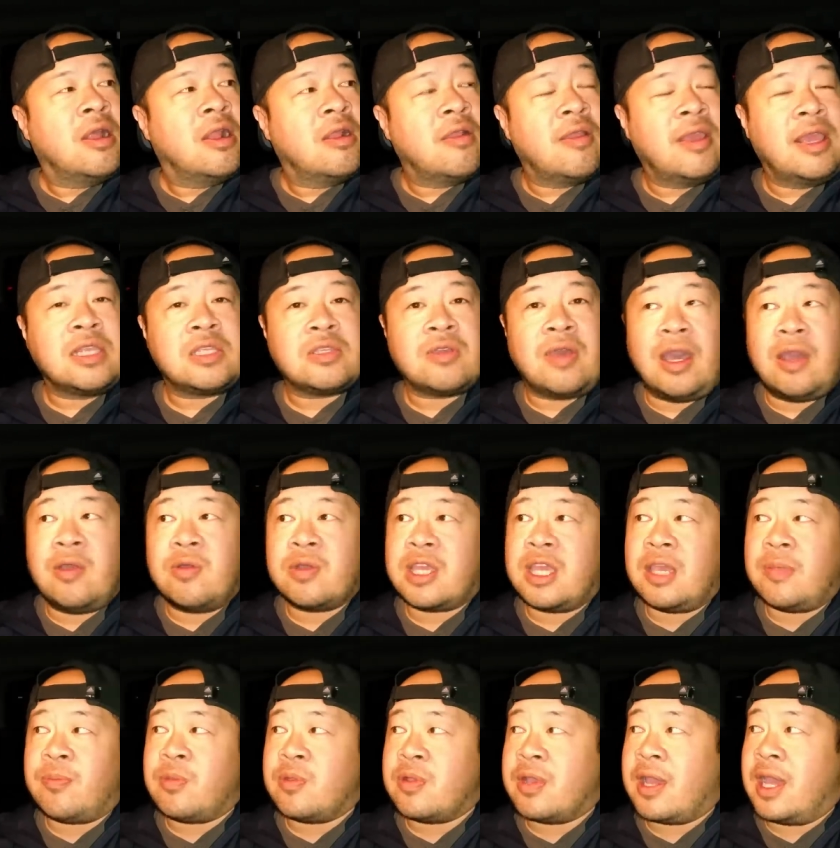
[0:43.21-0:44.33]
All right, so I will
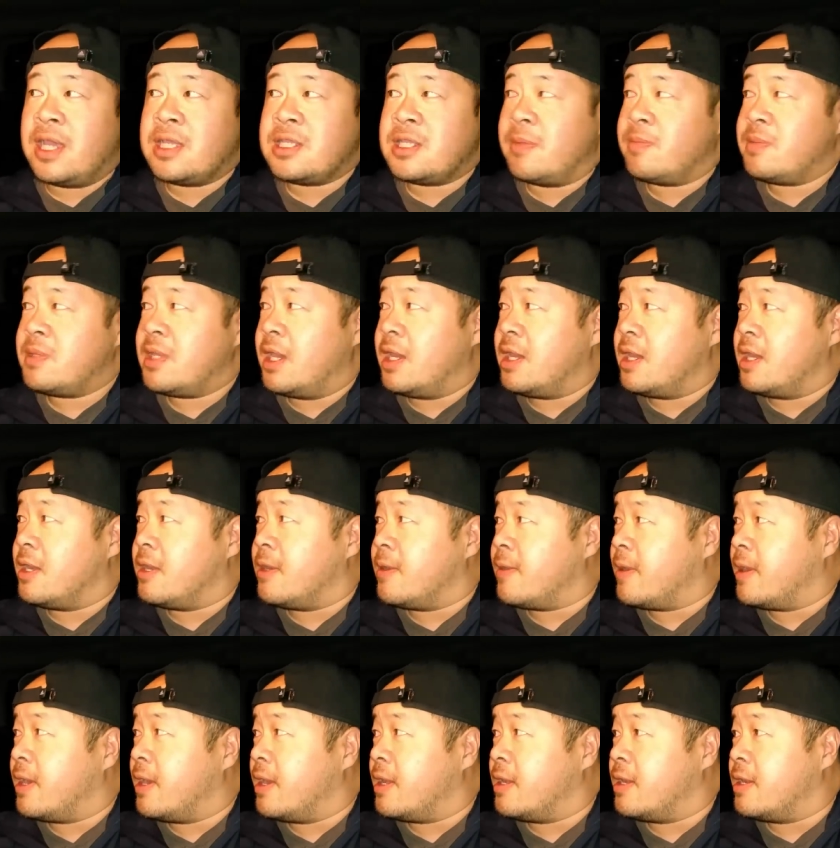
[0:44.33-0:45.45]
keep you guys updated,
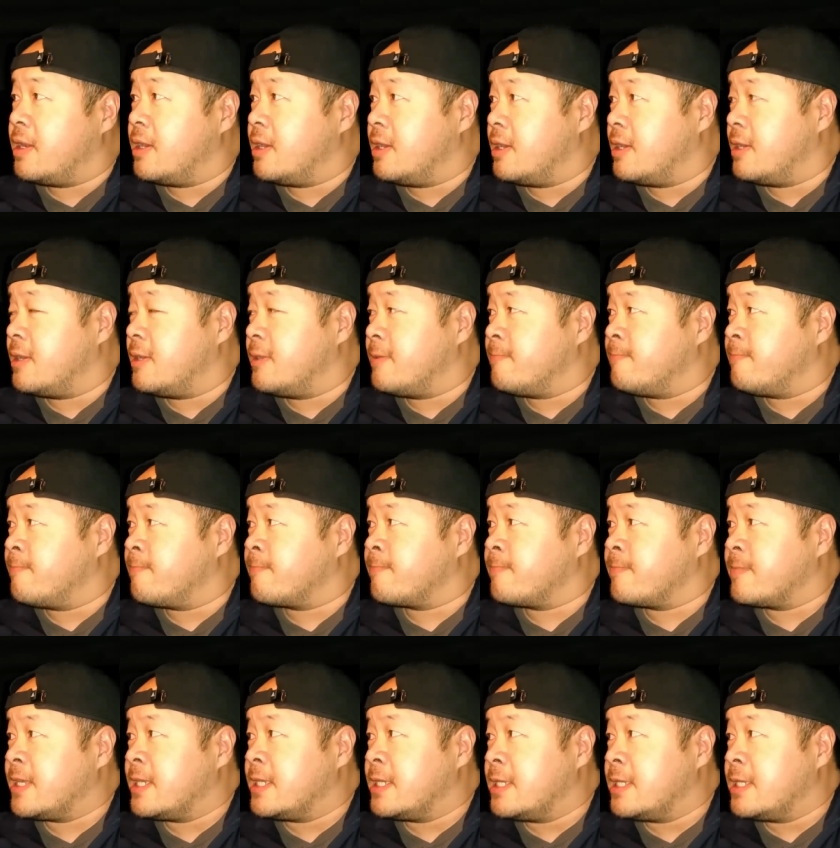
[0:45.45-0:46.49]
and um,